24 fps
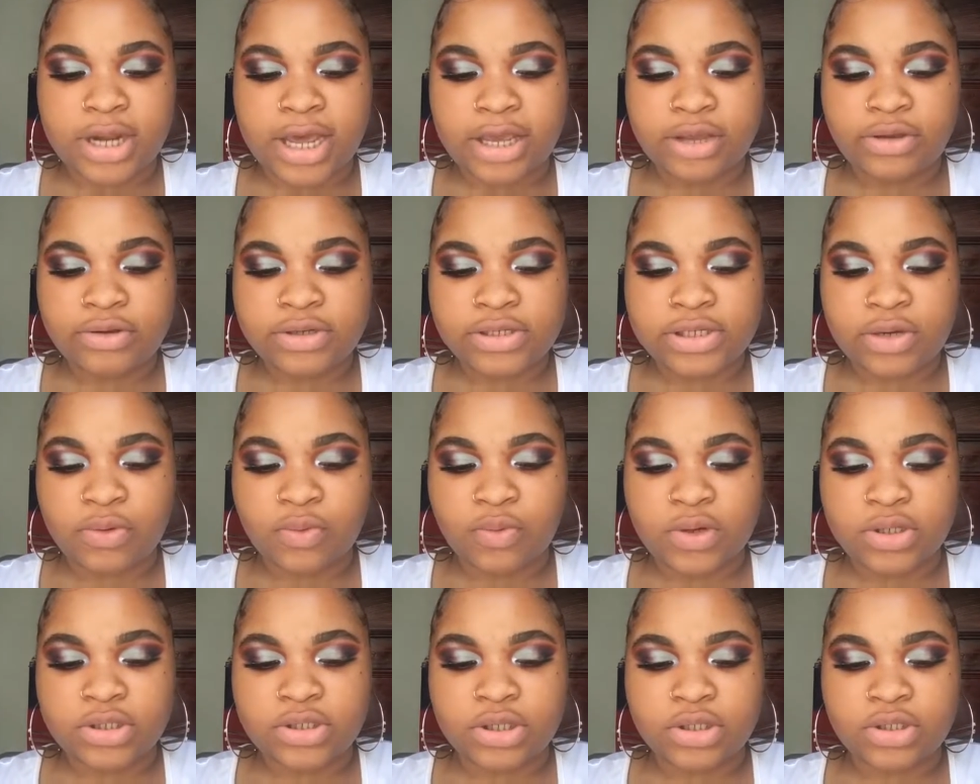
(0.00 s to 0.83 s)
I use it
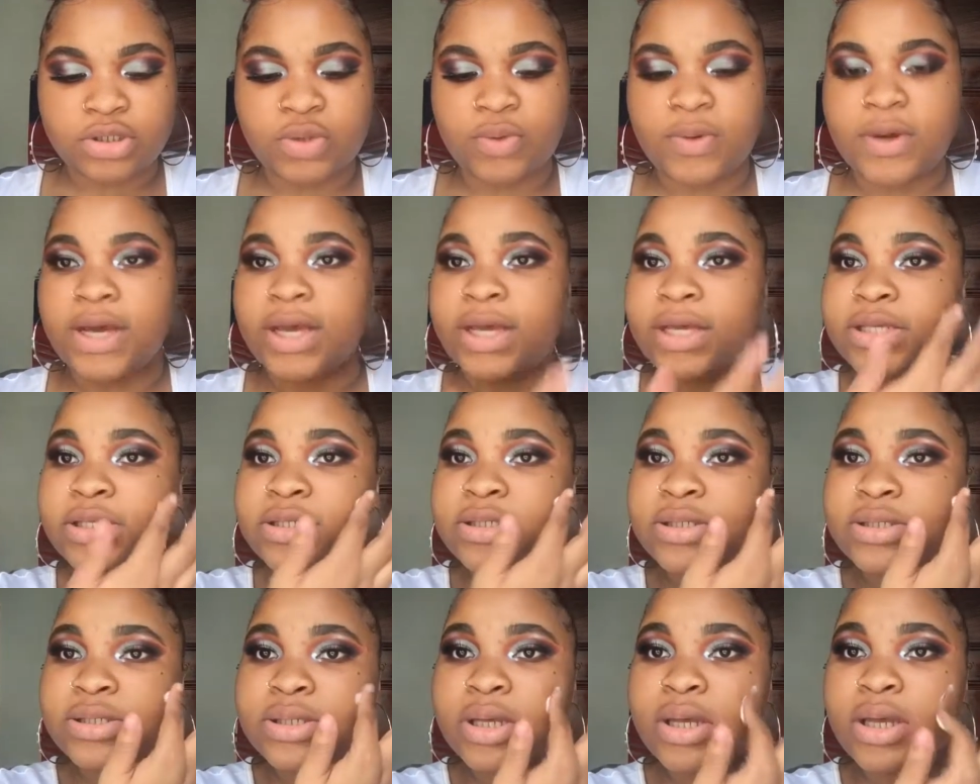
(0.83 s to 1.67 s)
once or
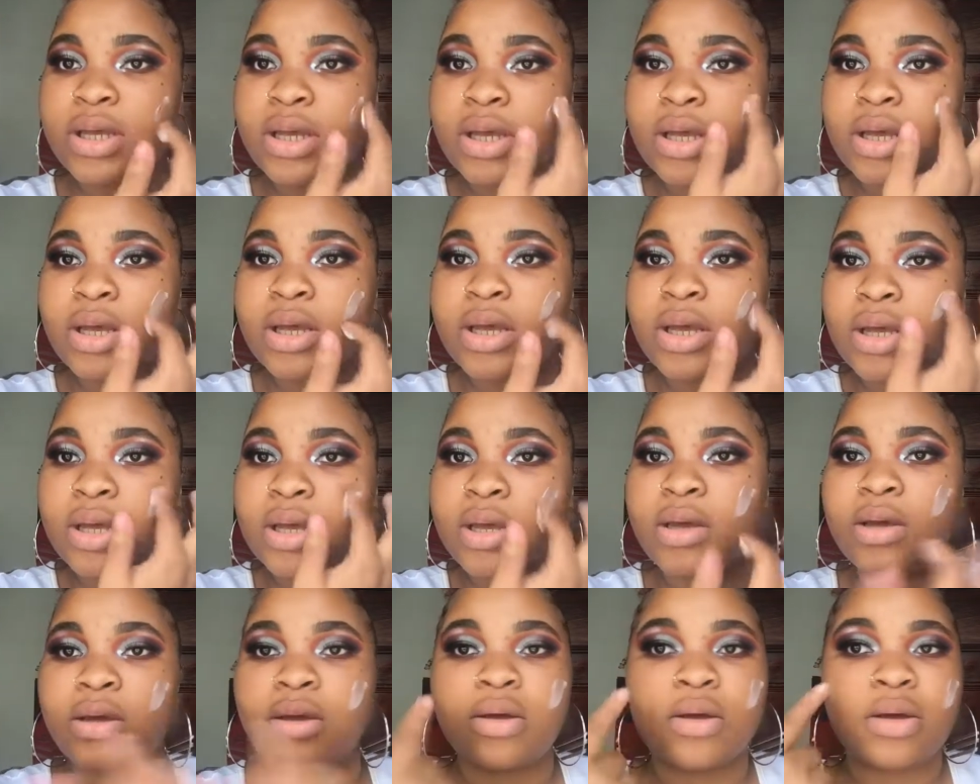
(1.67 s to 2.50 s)
twice,
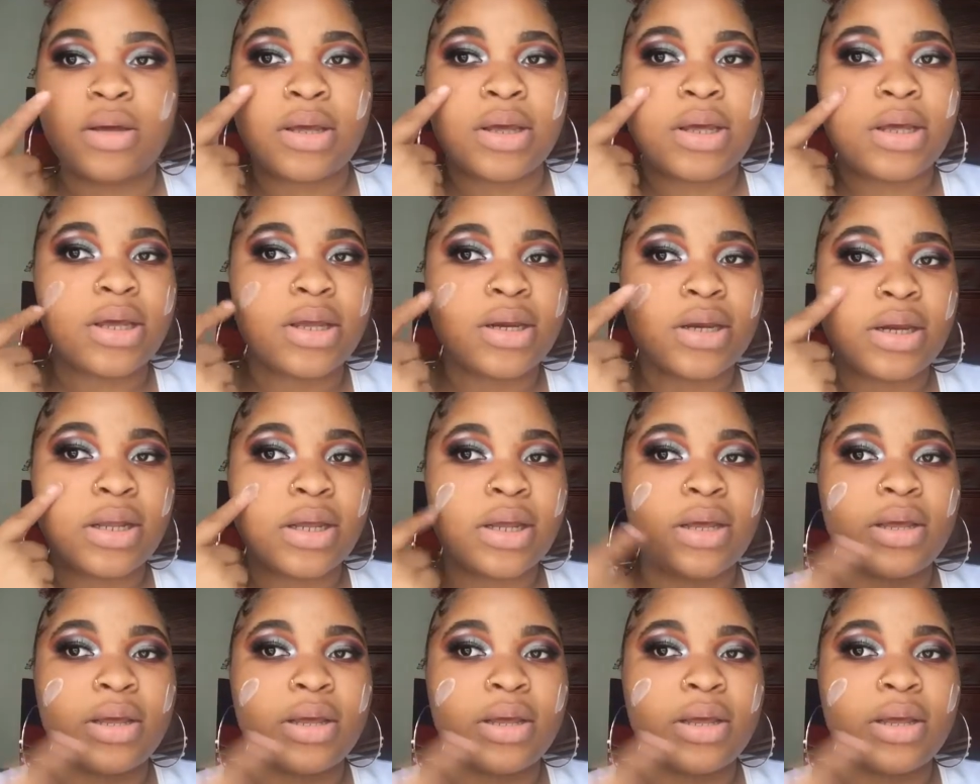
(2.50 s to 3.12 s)
and